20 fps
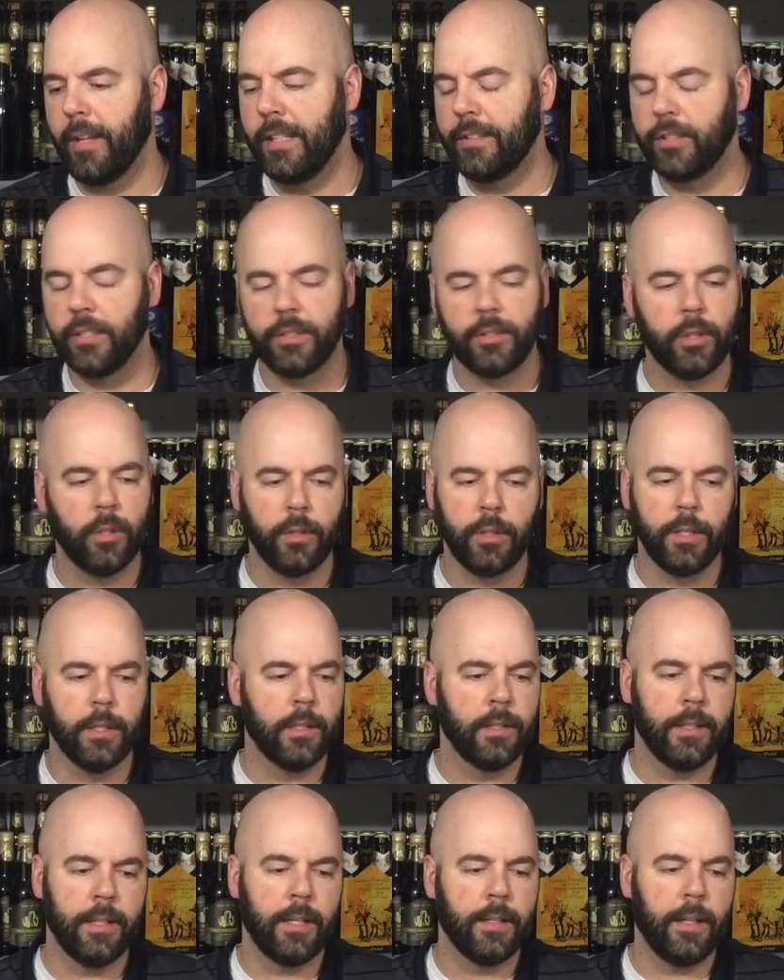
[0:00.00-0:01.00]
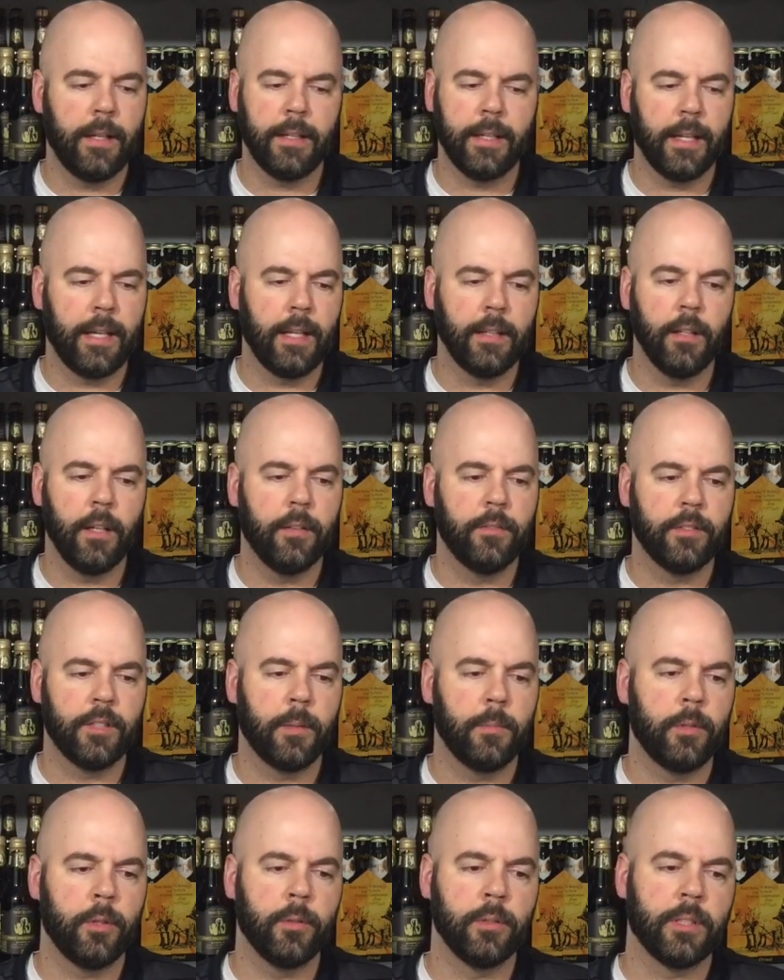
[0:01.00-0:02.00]
It's just so good. And I love
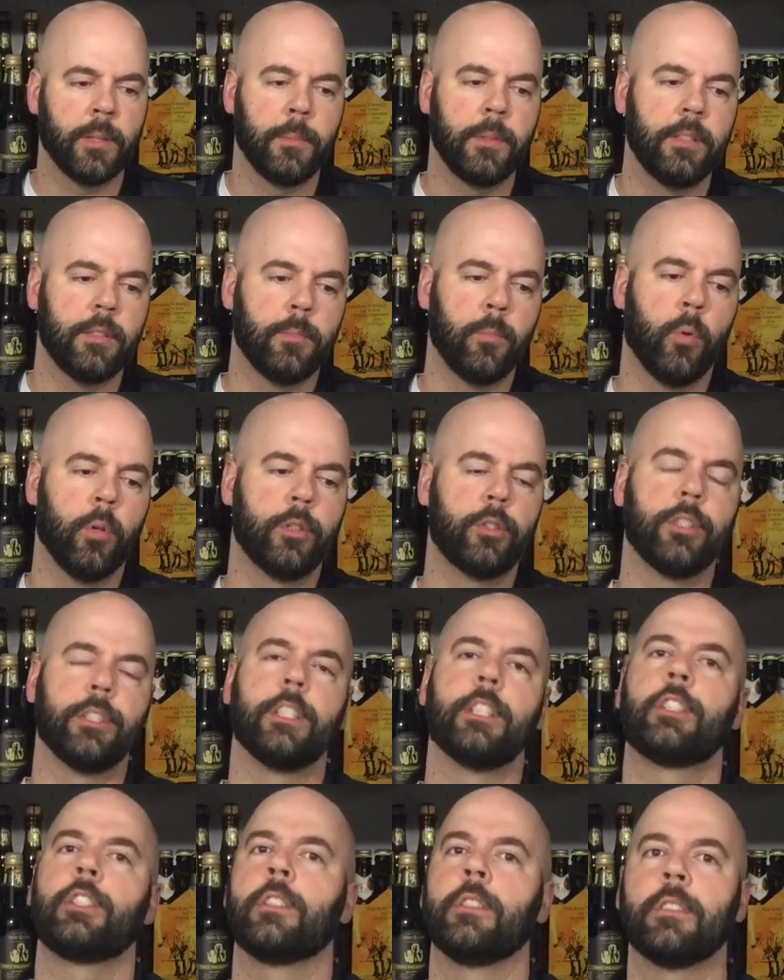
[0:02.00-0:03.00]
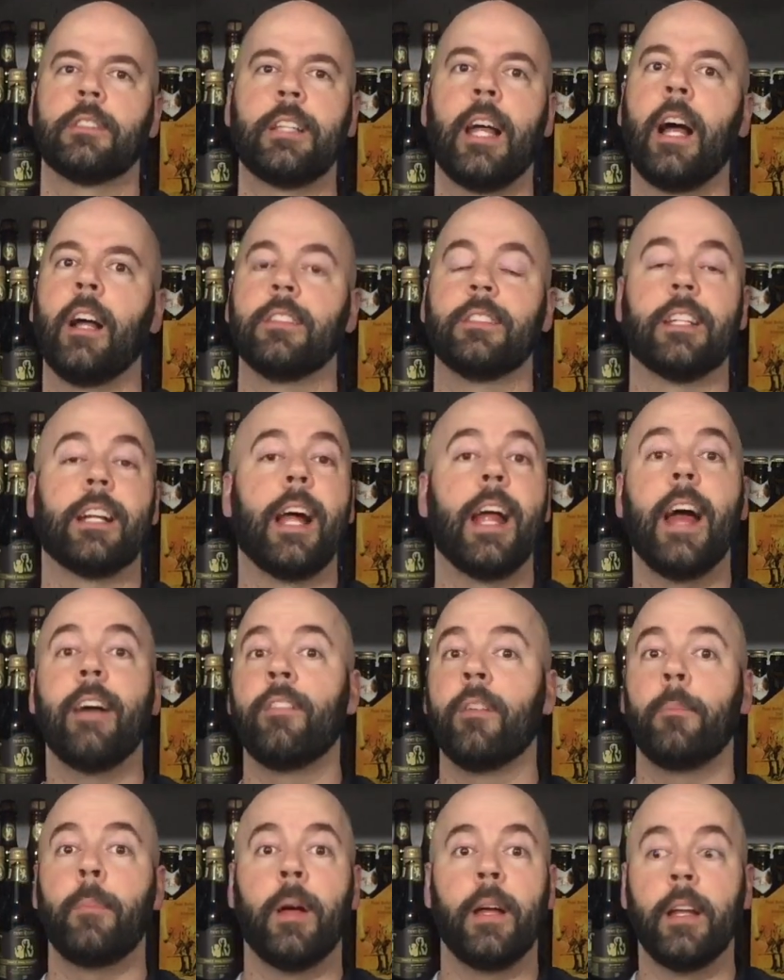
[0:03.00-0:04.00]
doing some of these more traditional styles that I
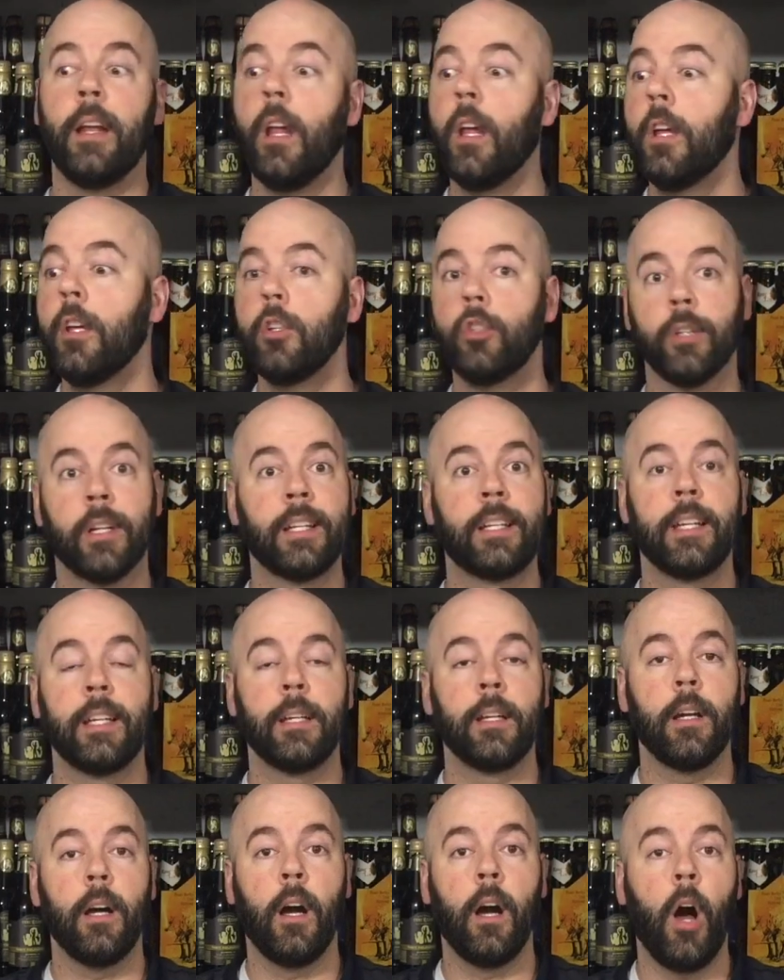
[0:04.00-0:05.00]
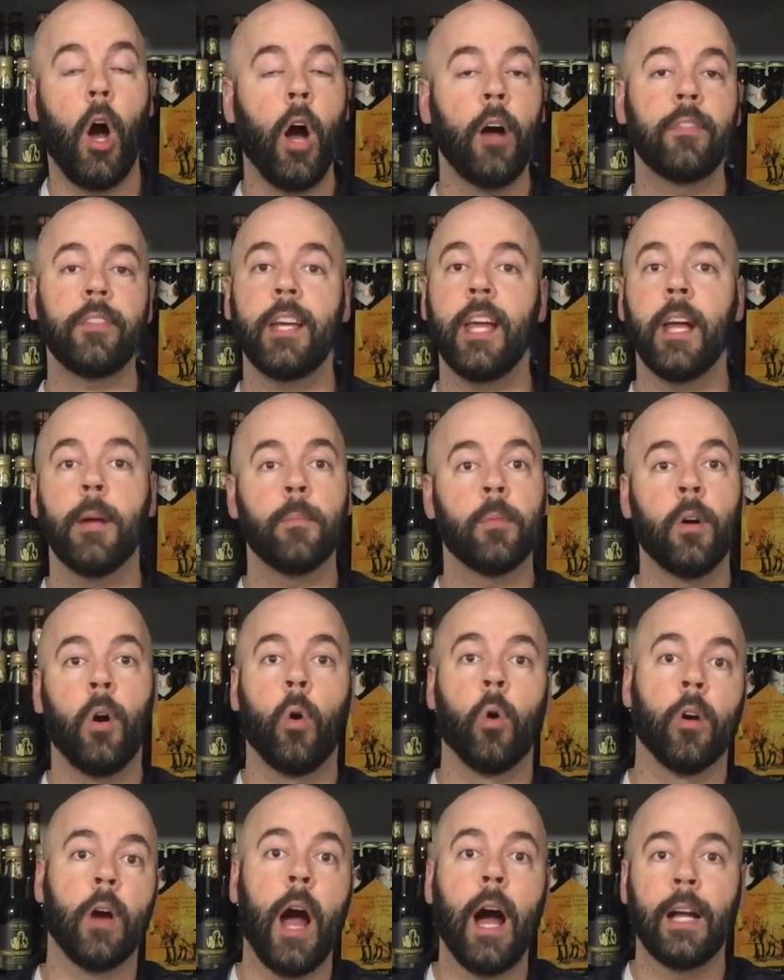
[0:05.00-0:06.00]
haven't been drinking off camera
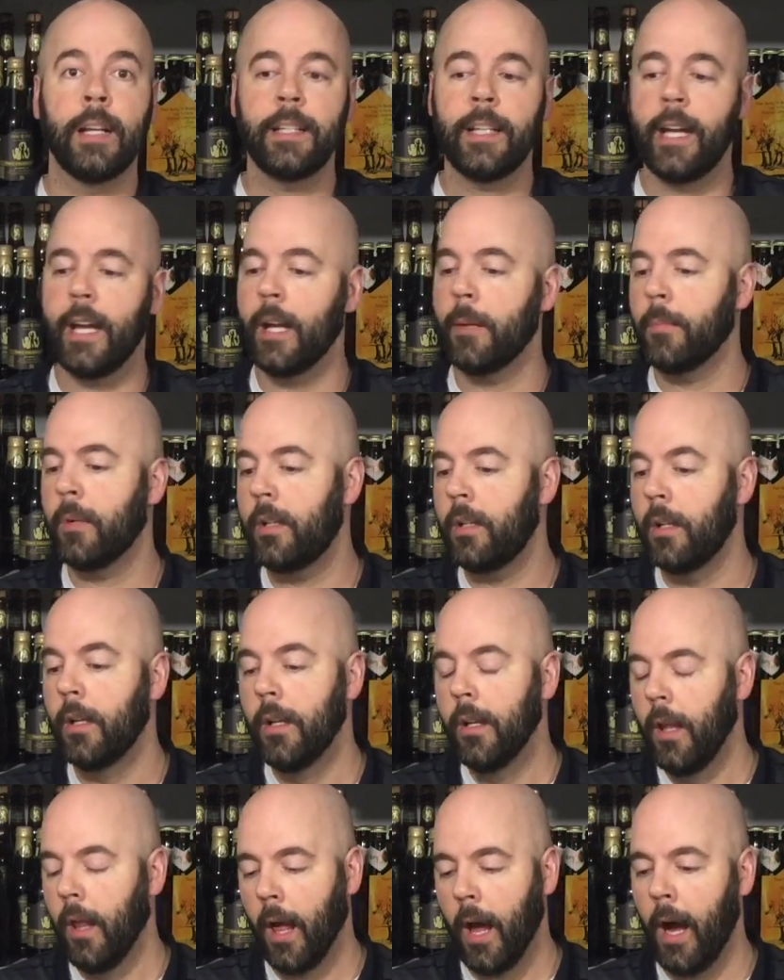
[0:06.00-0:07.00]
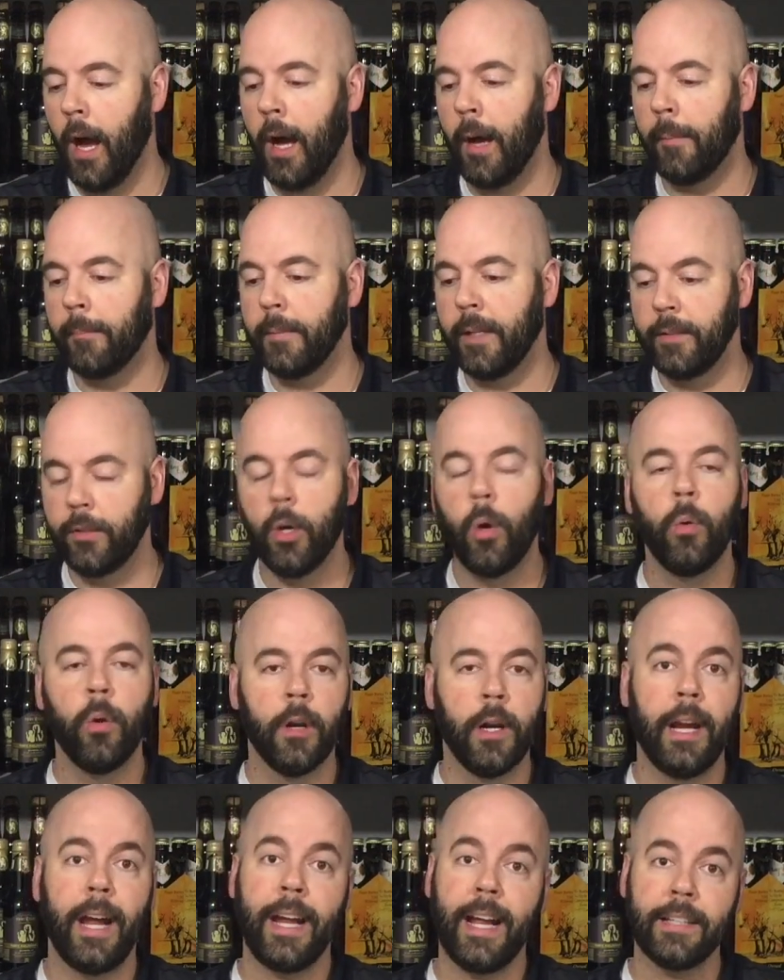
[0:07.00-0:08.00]
or on camera. And don't
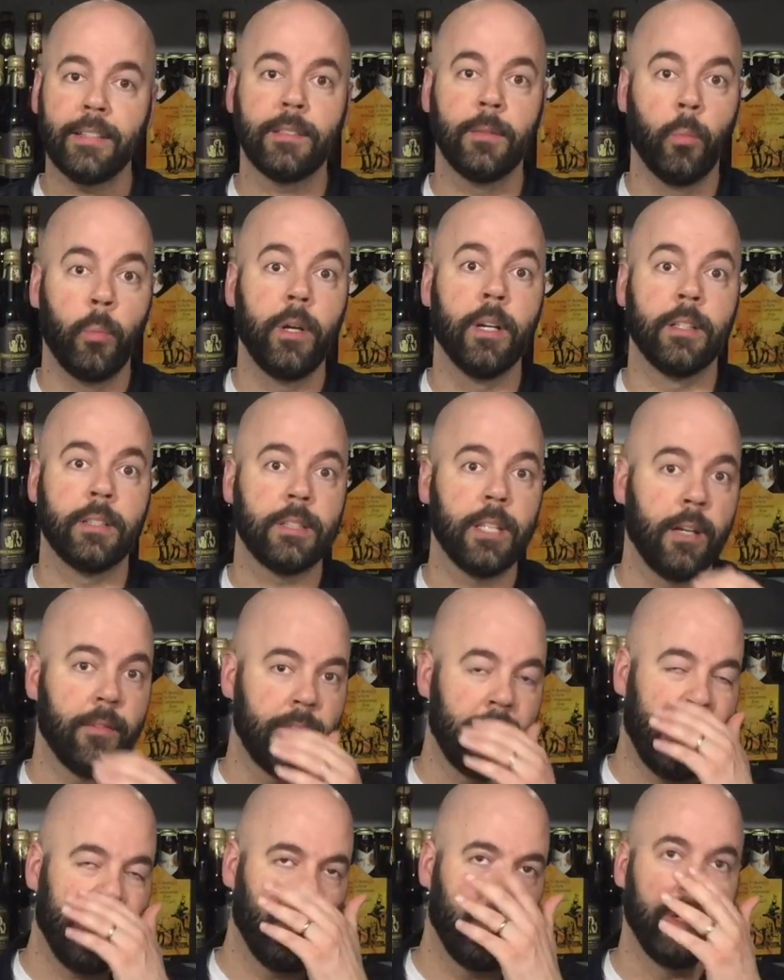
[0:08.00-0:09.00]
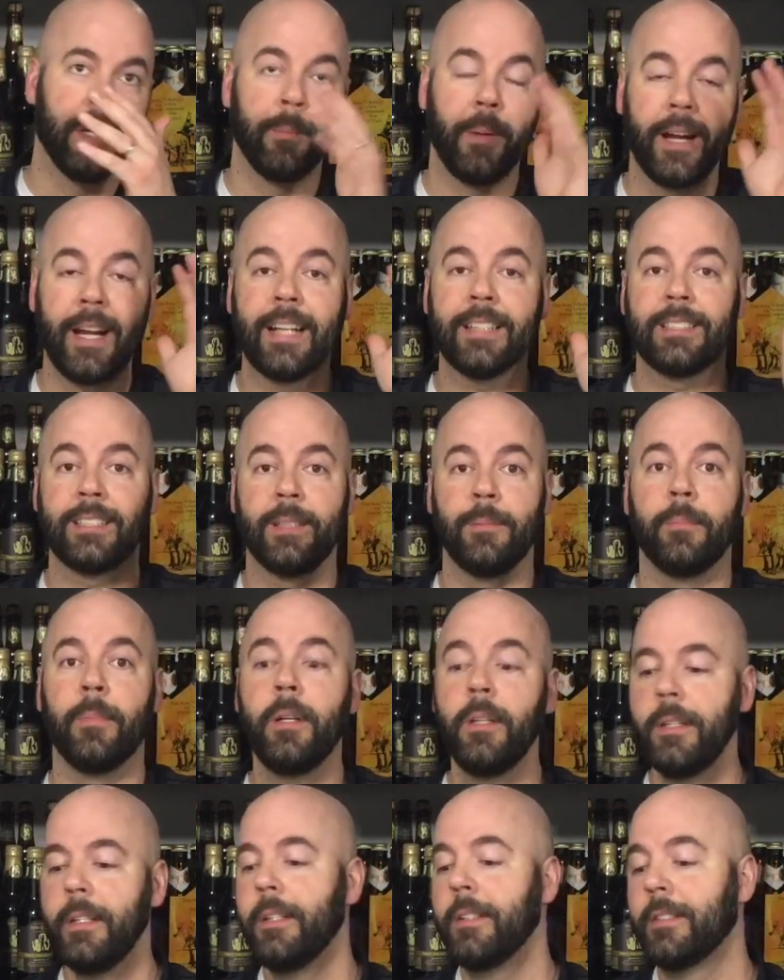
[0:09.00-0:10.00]
worry, I got some weird stuff. Not weird, but I got some